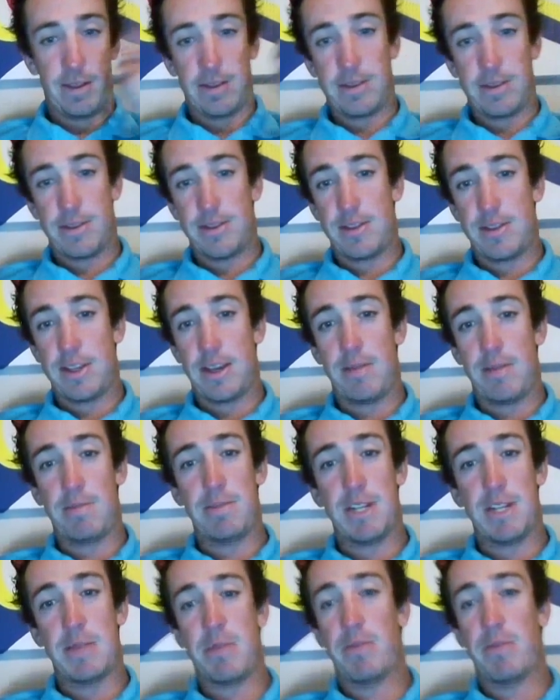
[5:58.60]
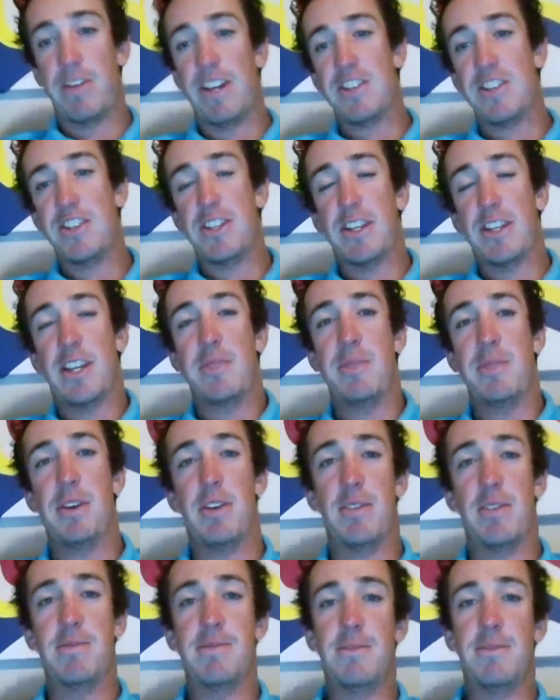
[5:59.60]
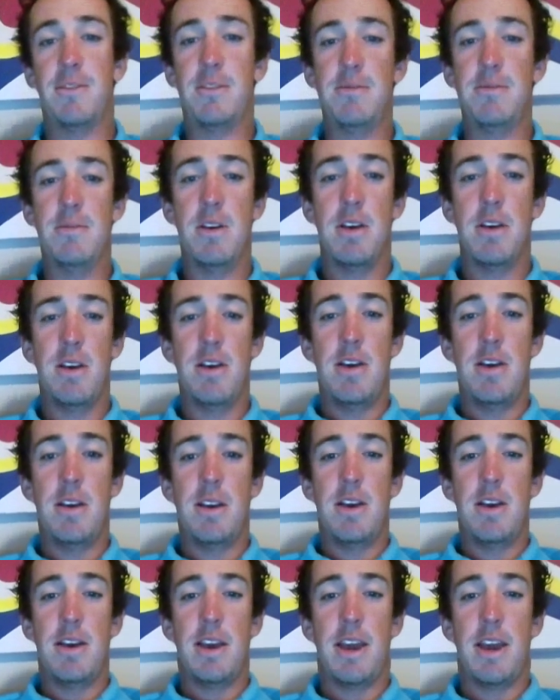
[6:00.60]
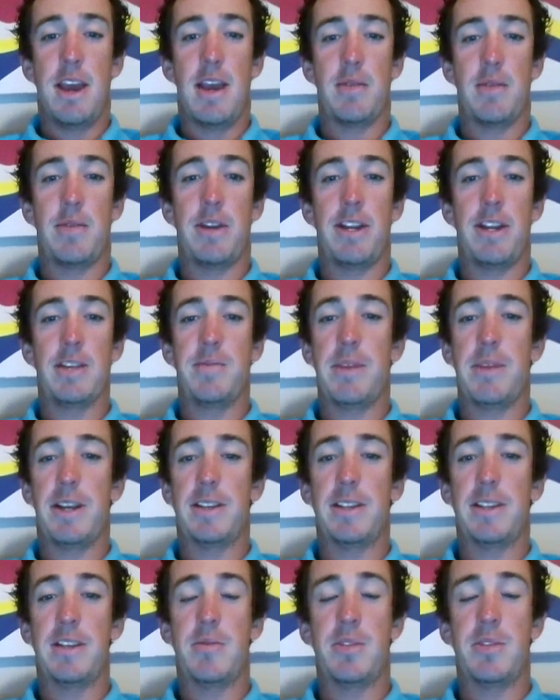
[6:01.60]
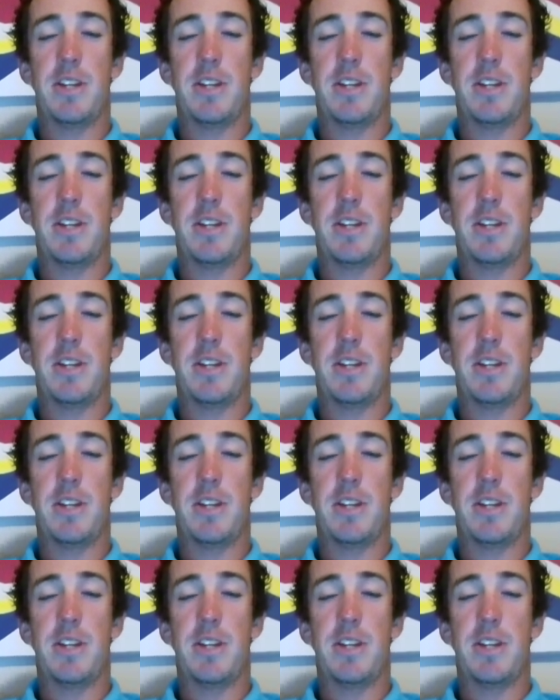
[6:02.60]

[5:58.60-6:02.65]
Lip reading: Sleep deprivation can be harmful, and we need to make sleep